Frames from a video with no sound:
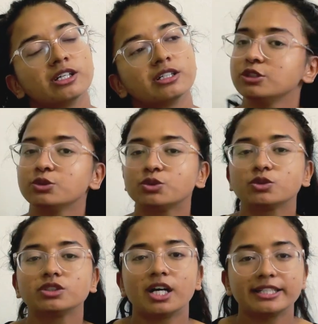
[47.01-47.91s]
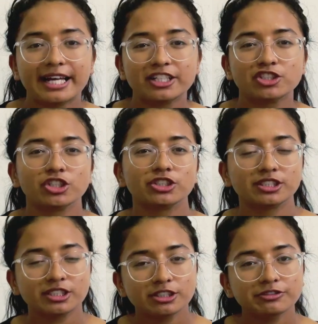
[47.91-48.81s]
you should attach your
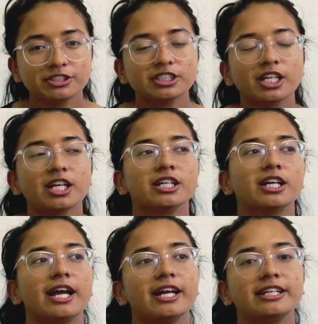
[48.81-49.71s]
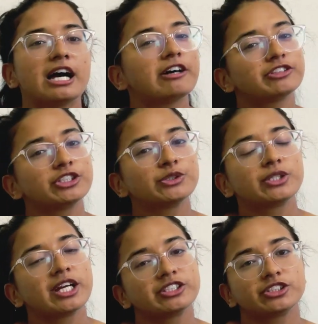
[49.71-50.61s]
CV, and after you
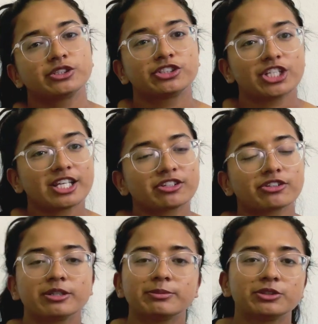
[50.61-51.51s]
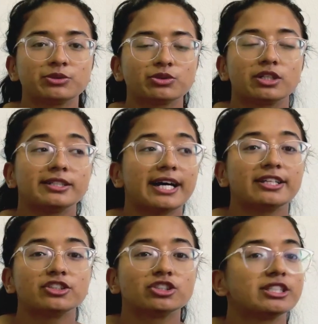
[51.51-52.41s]
get your transcript, you should
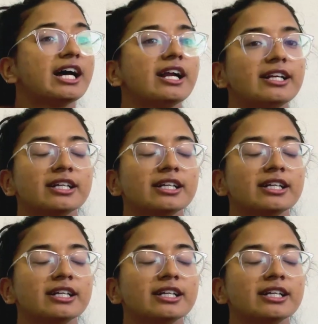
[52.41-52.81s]
attach that.